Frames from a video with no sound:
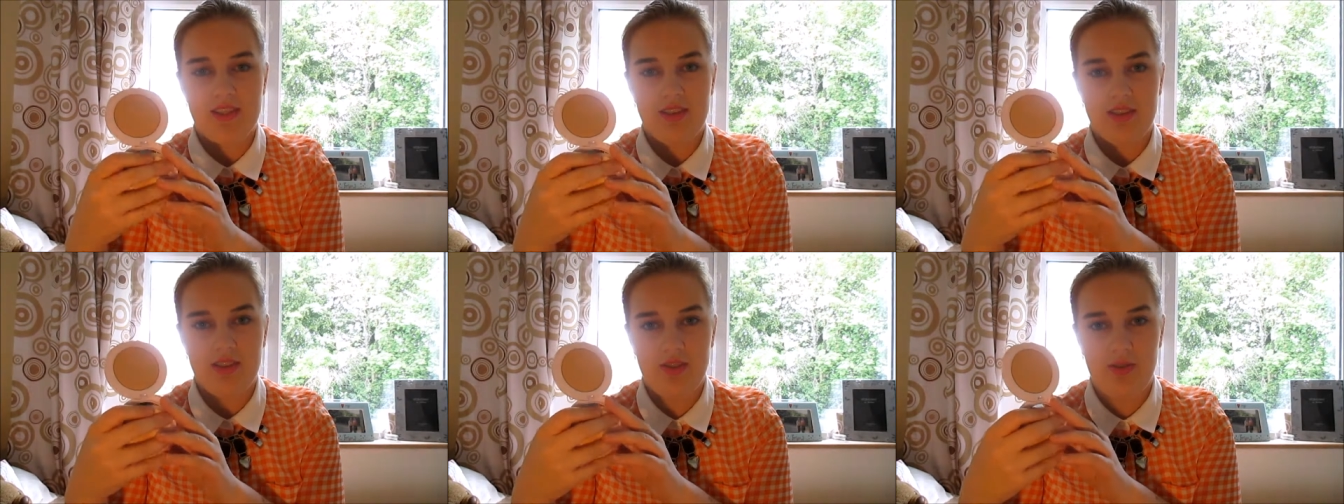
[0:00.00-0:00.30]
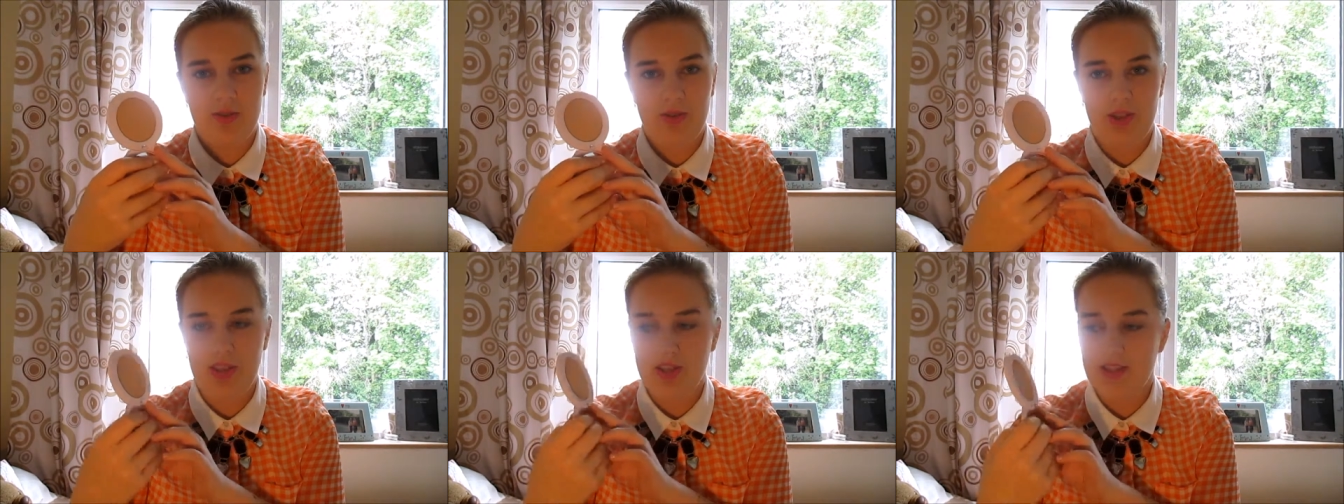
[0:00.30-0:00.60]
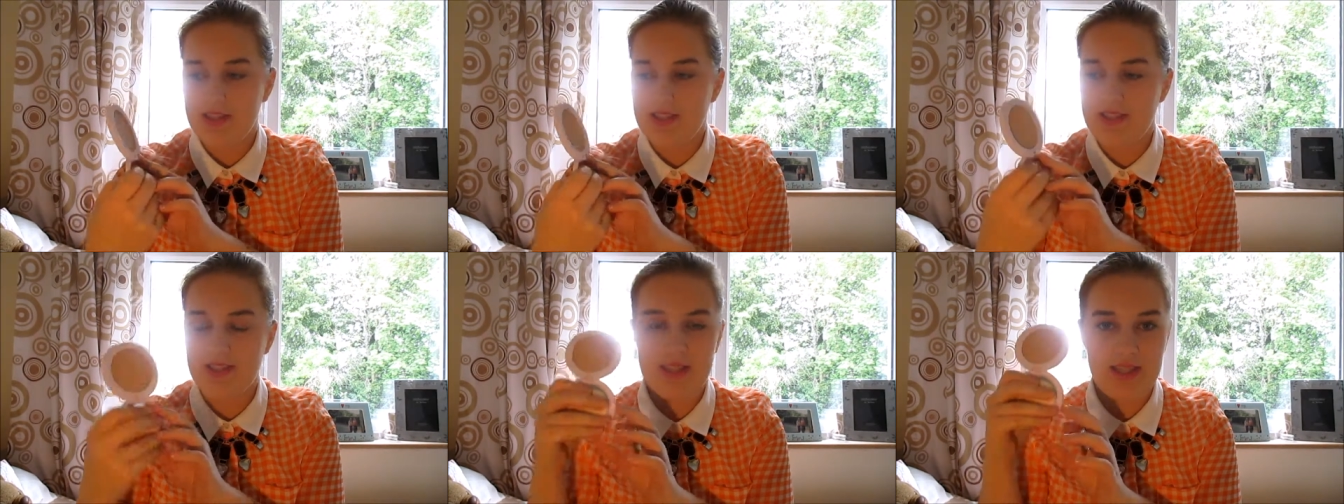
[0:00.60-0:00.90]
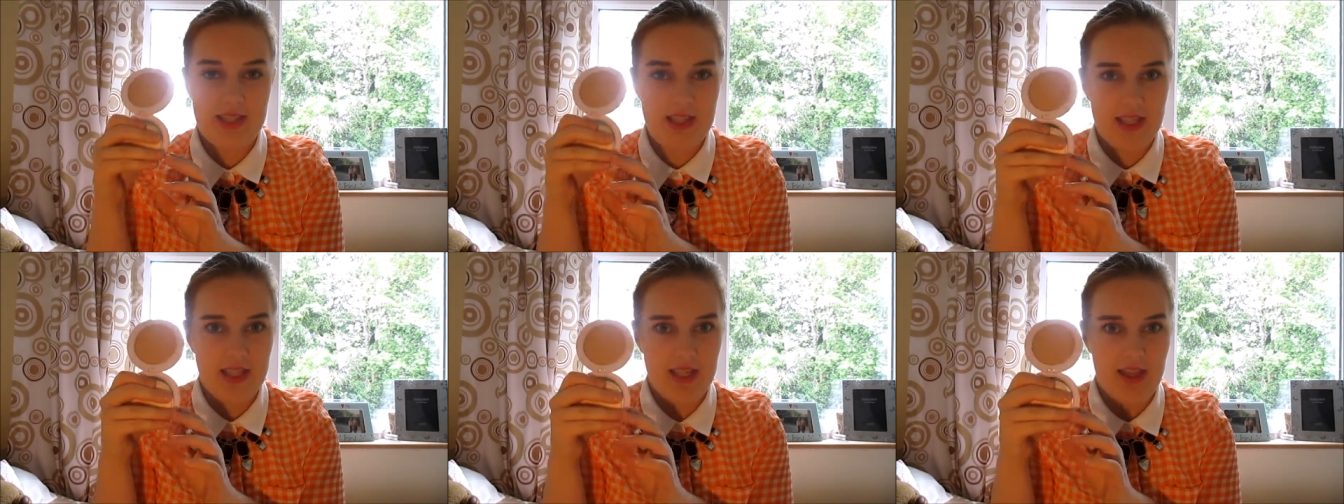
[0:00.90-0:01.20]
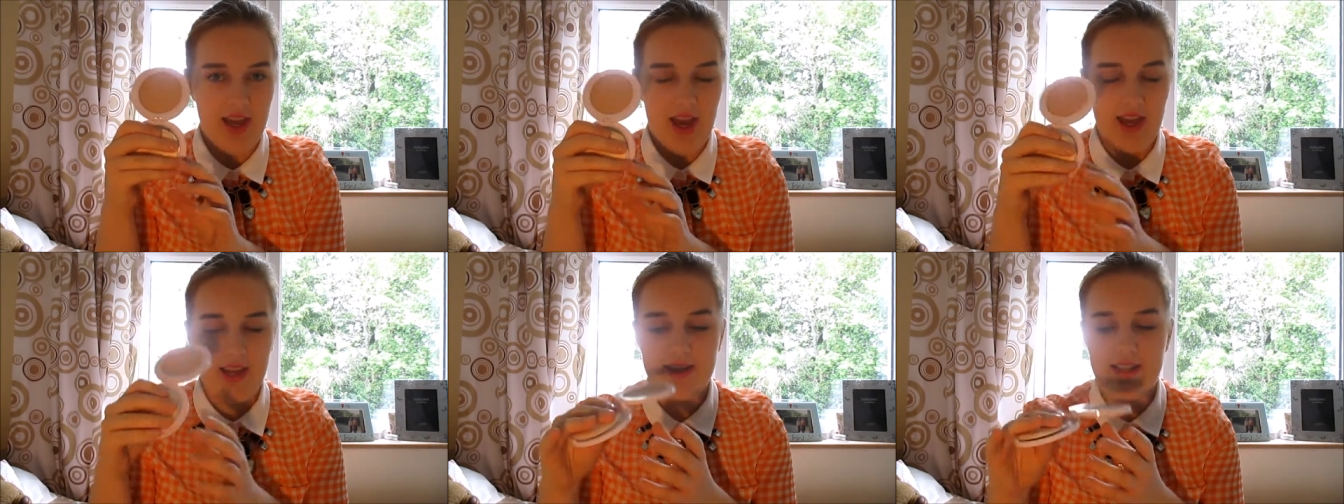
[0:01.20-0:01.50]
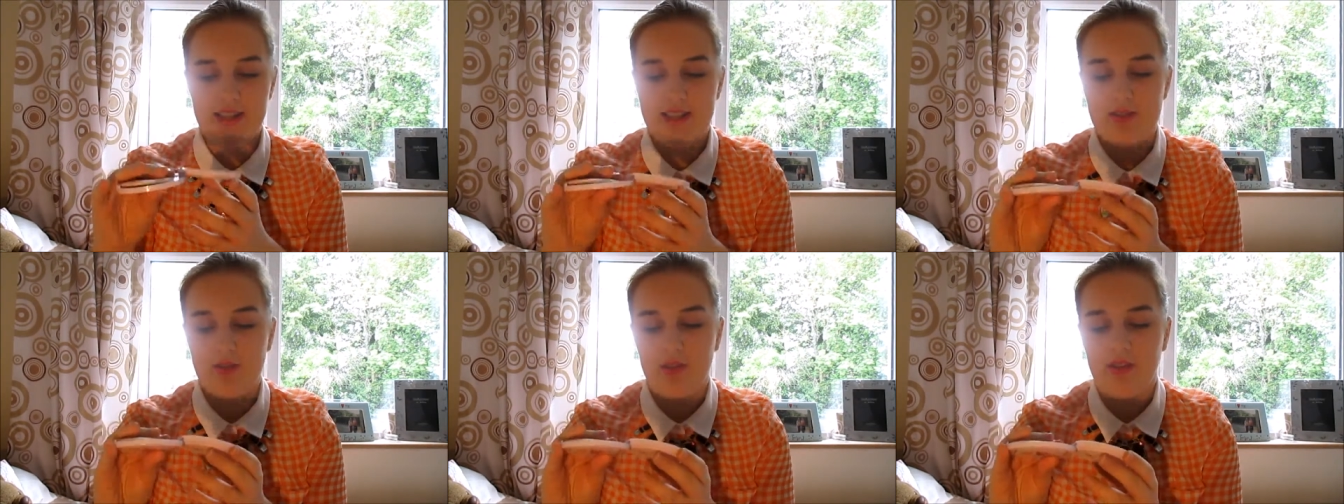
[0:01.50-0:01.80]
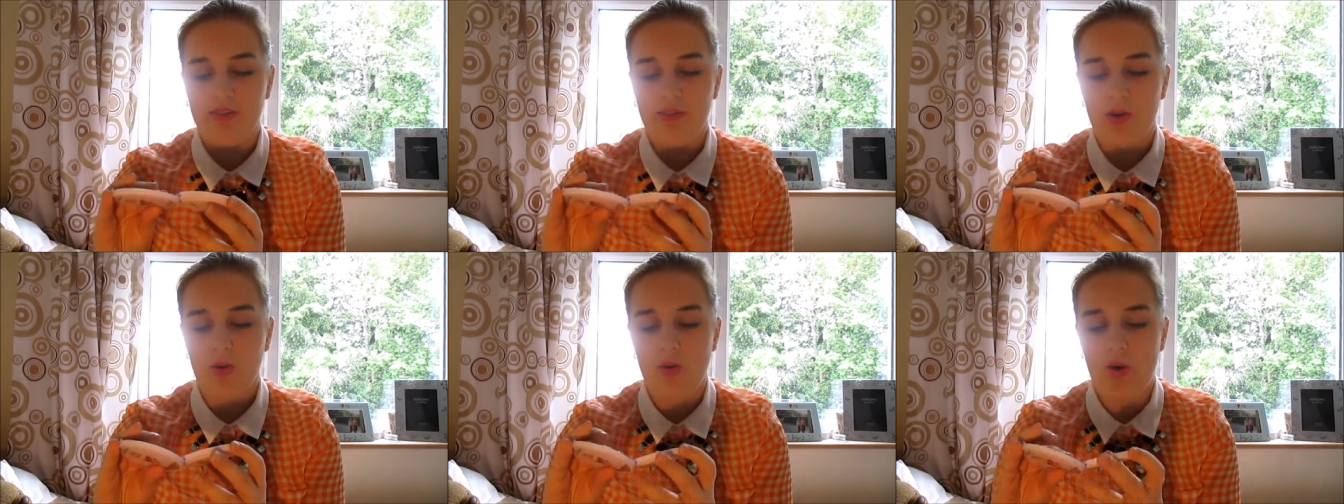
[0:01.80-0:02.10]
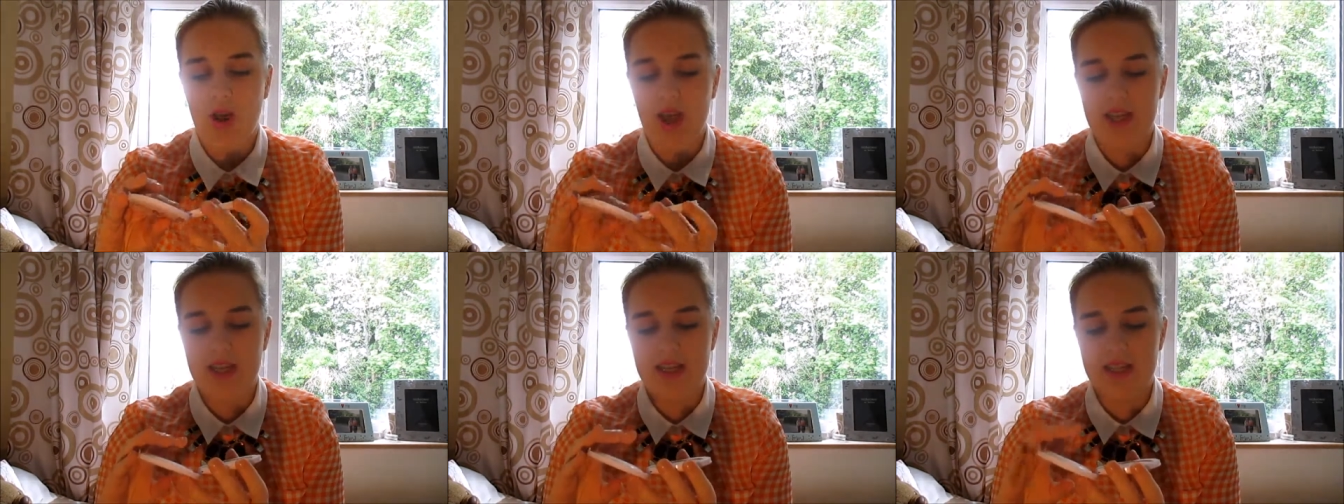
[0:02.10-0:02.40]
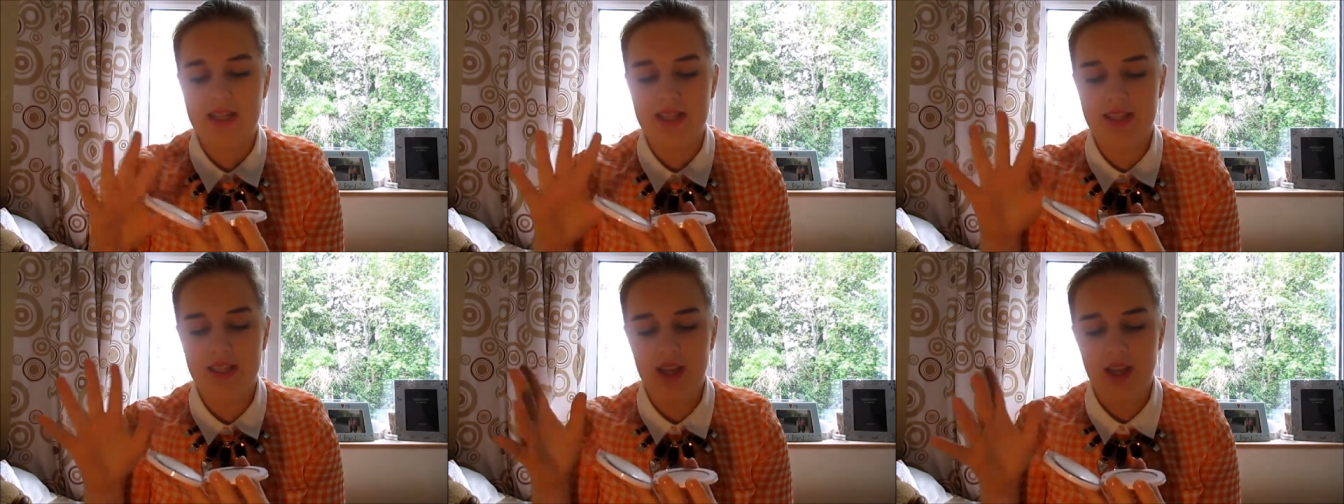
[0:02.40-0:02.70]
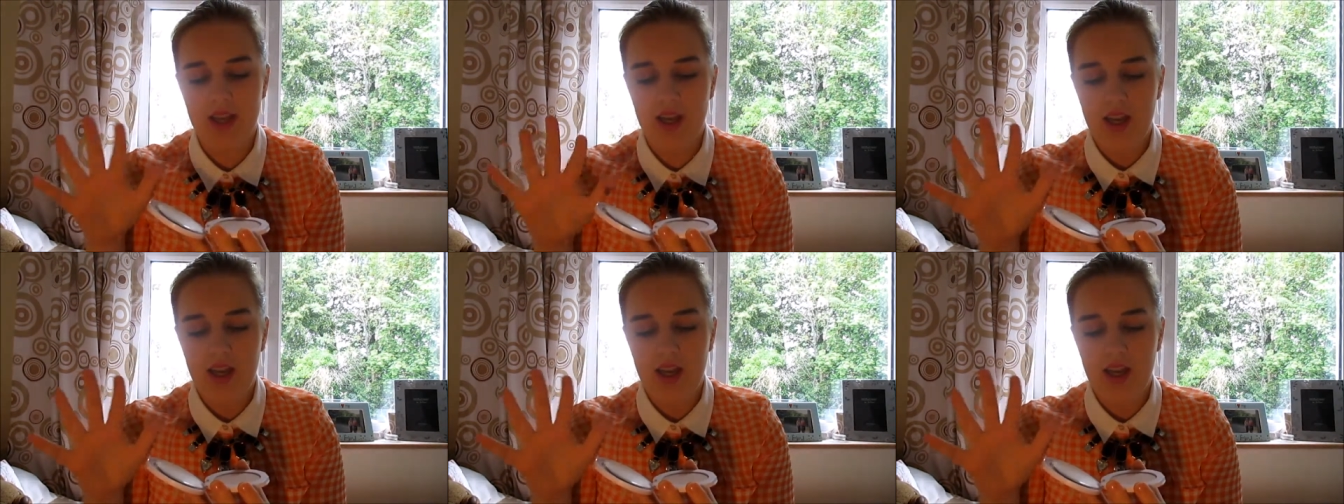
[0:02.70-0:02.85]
I don't know if you can see that. It's sort of a quite,